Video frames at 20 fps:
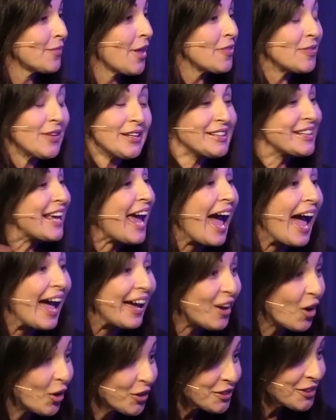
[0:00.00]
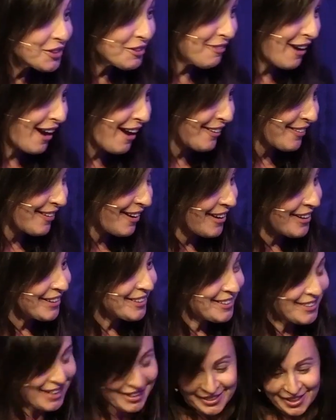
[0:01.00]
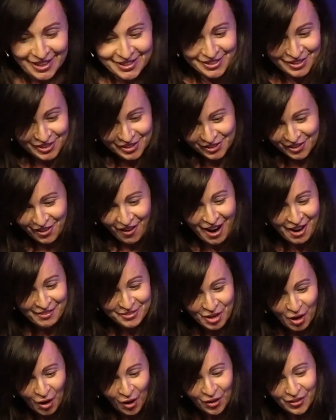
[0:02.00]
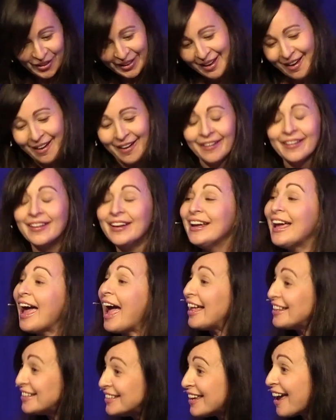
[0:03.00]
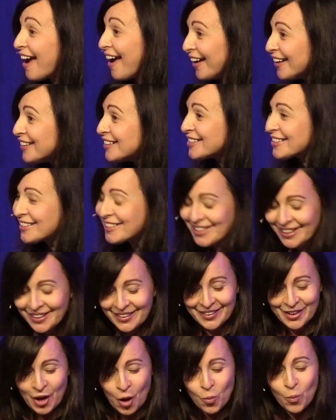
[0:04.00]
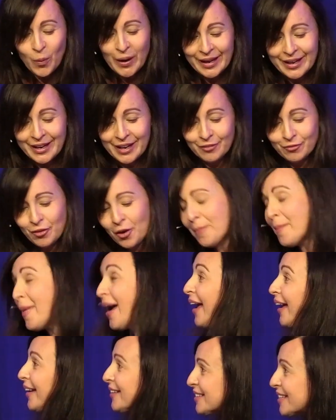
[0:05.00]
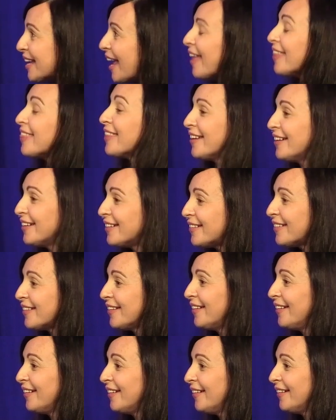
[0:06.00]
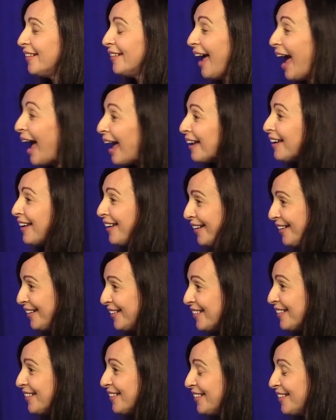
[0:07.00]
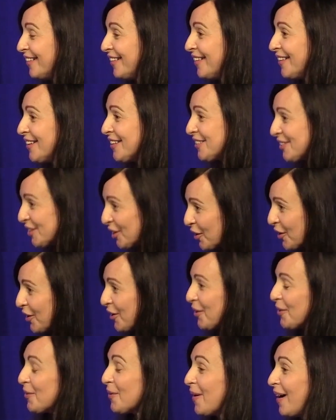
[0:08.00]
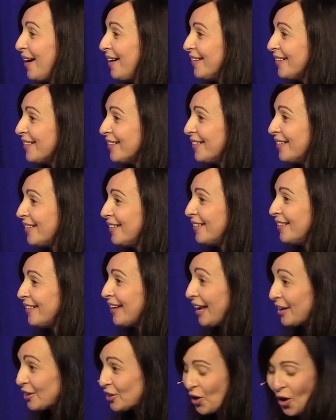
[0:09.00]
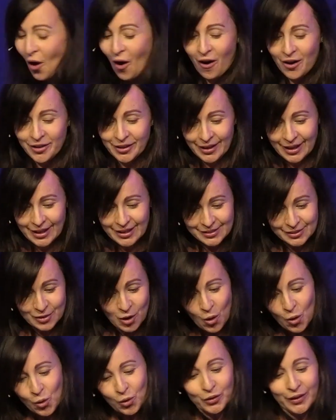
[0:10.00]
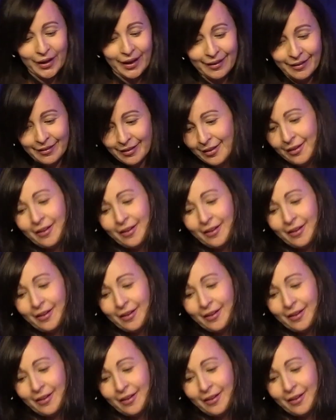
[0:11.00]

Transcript: There's chaos around us, as I described earlier, and yet we can remain tethered, anchored, secure in God and His calling